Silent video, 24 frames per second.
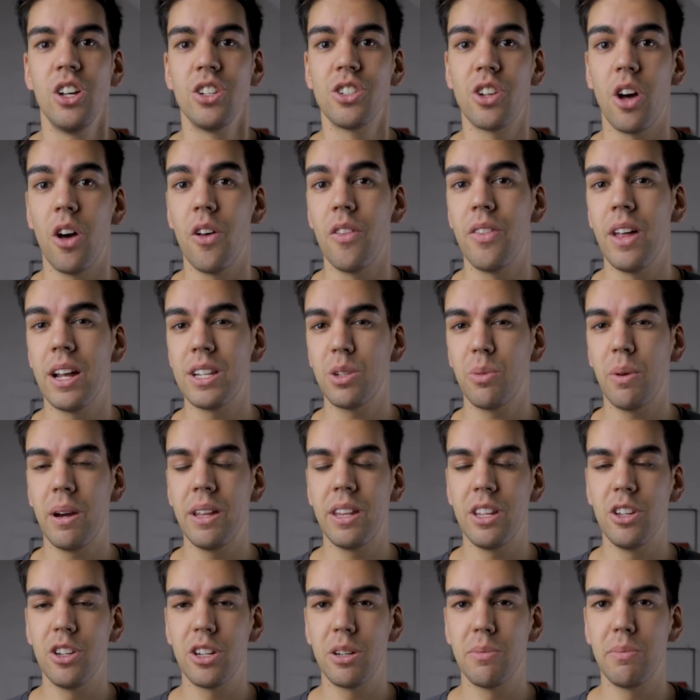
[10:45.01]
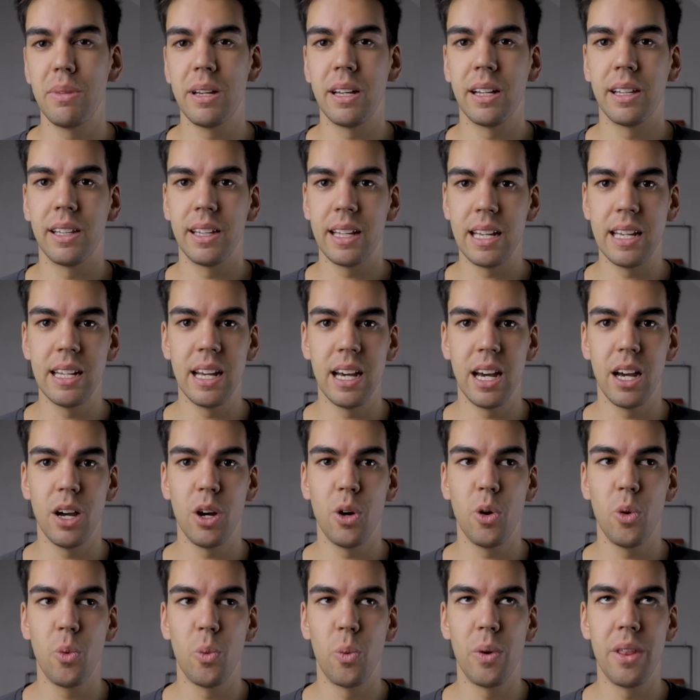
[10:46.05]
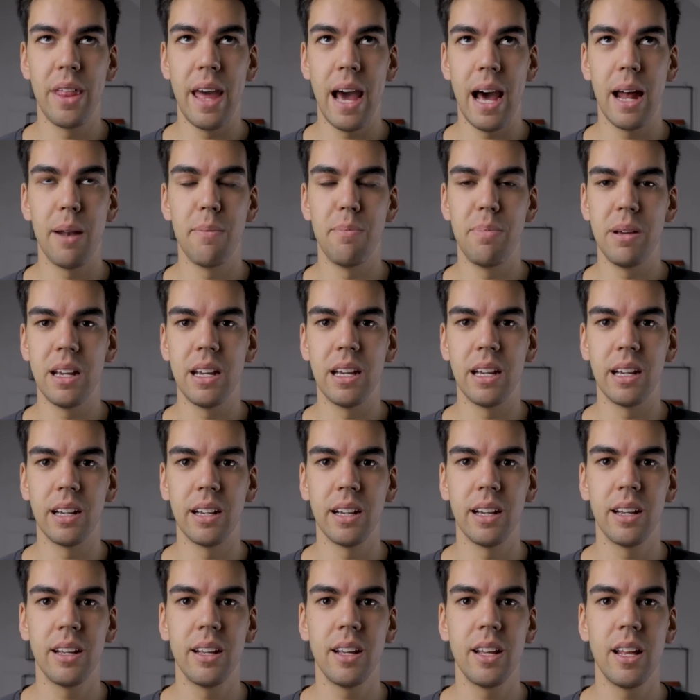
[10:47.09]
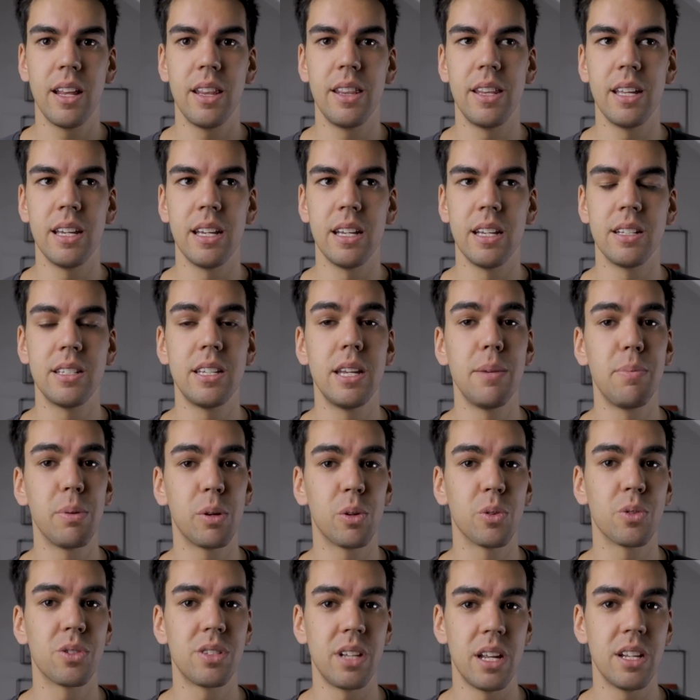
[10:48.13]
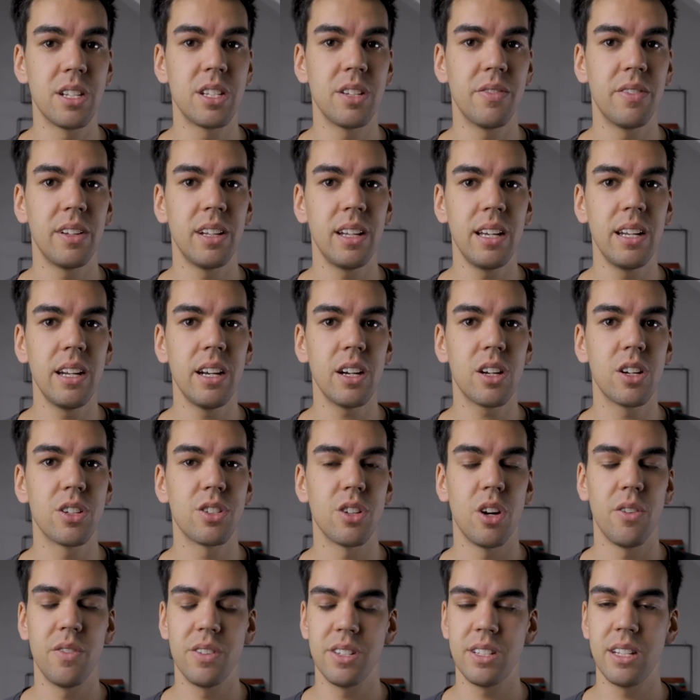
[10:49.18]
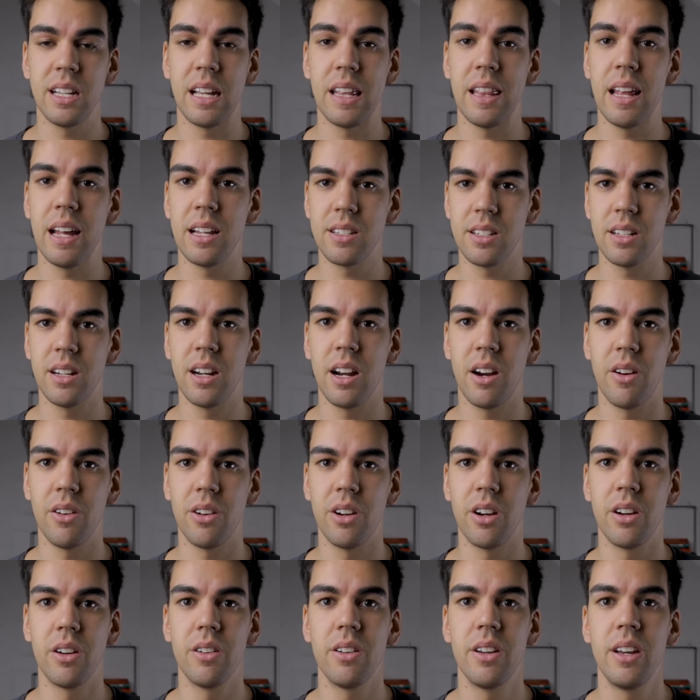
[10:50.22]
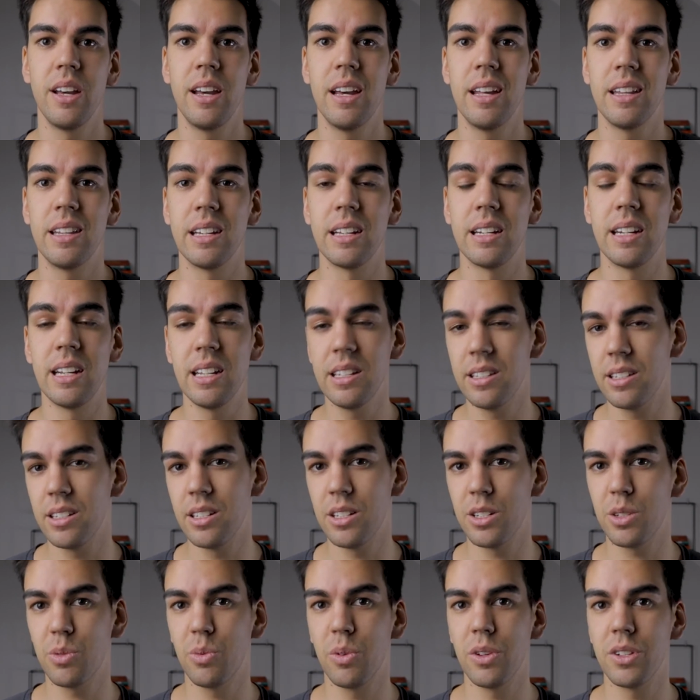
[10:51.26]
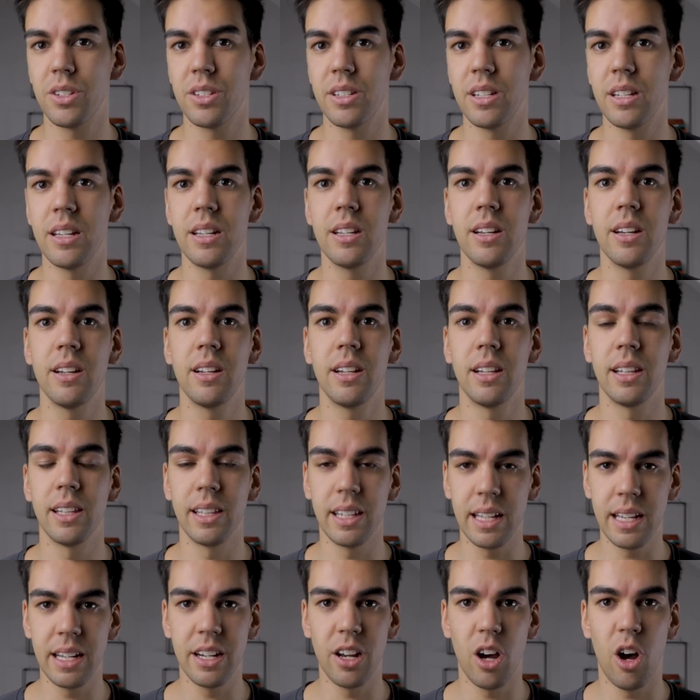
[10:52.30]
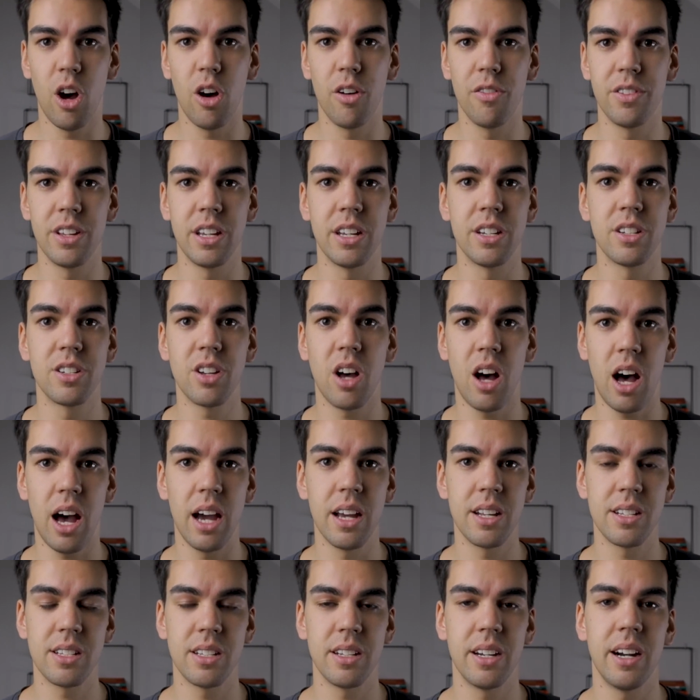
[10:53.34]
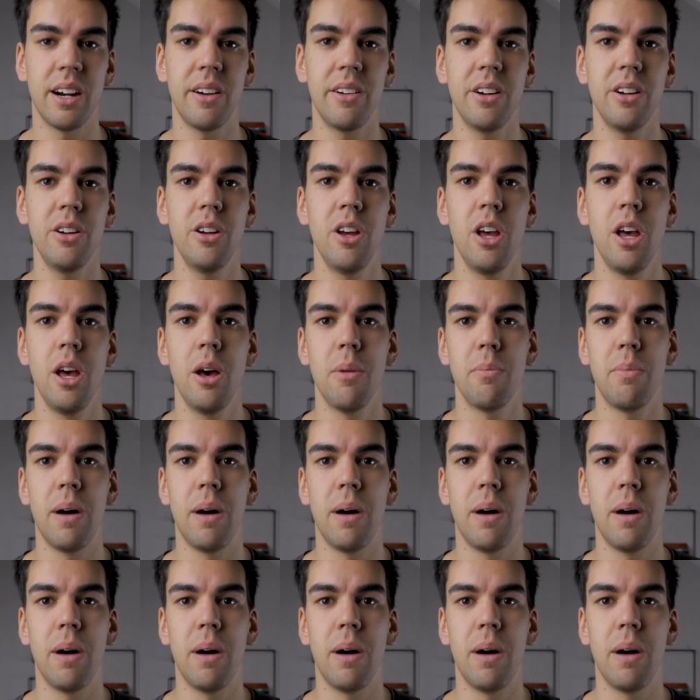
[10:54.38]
So that's a way that you can be a leader without being the typical sense of a leader, because obviously in that scenario, the anaesthetist was the leader of the entire scenario.